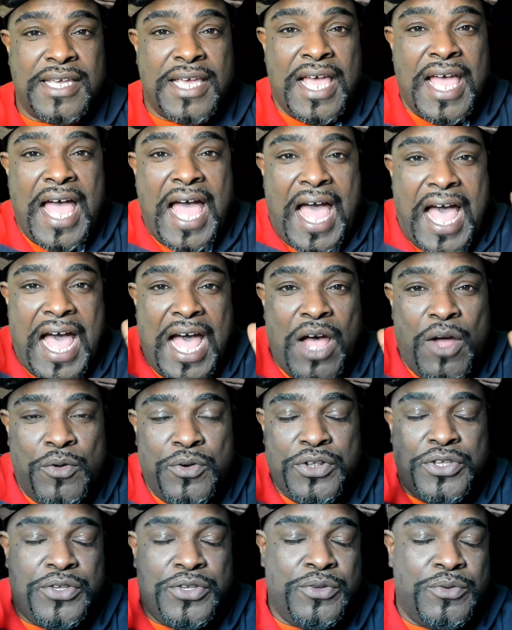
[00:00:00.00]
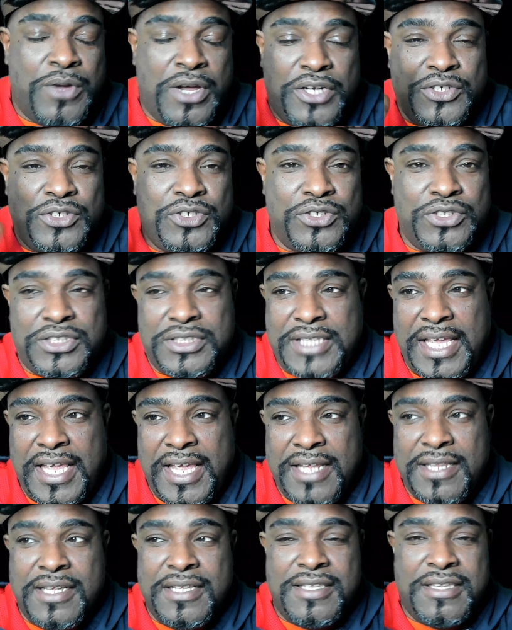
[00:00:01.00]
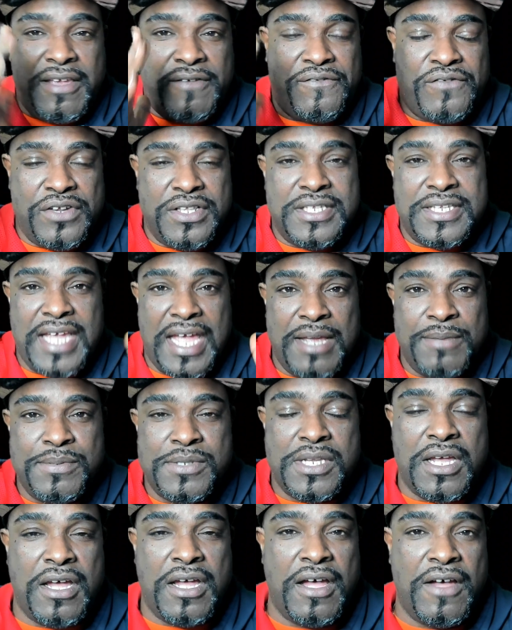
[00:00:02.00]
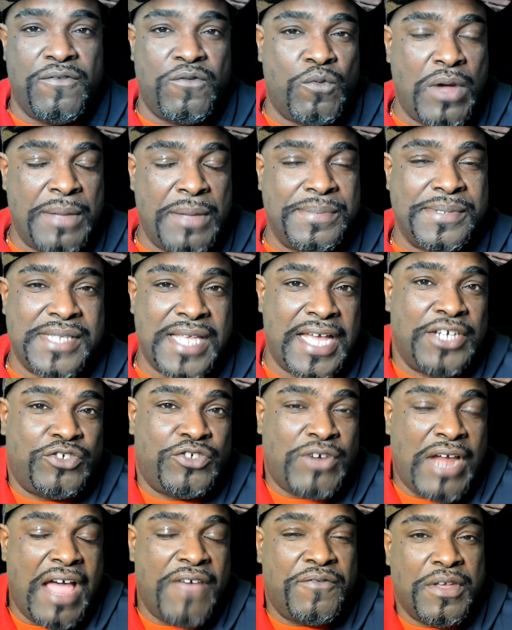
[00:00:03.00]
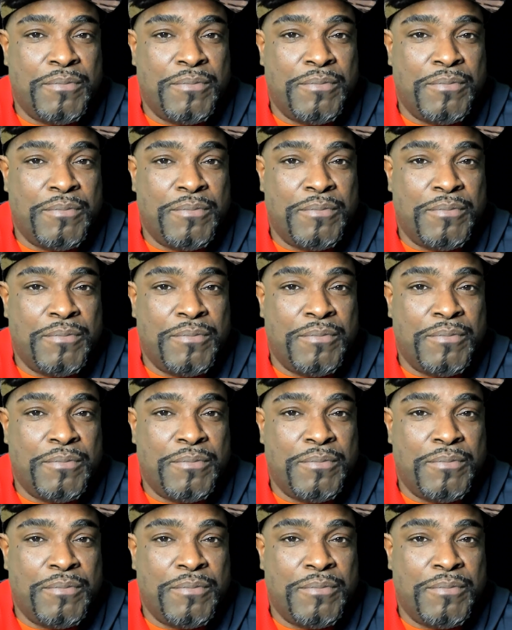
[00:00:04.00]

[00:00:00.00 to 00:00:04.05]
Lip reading: How do you understand the different types of website traffic?